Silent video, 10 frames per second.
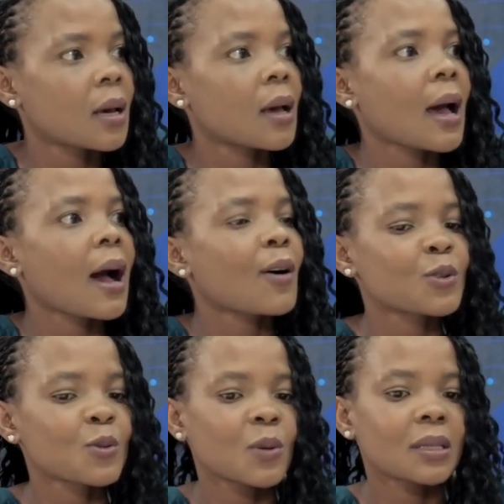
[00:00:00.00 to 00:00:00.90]
How
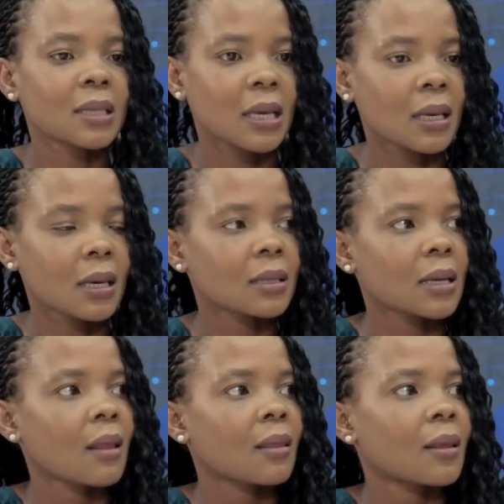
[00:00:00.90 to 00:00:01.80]
do we take it
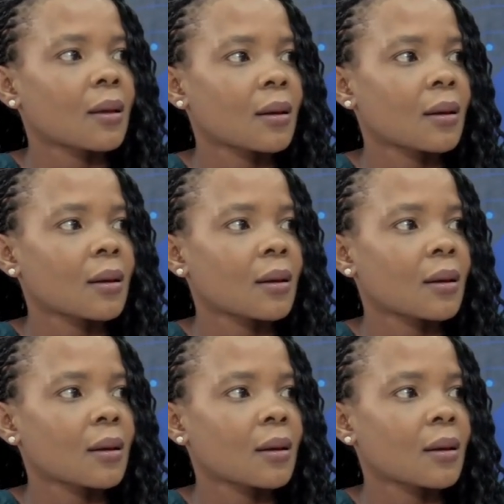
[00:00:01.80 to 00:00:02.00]
and then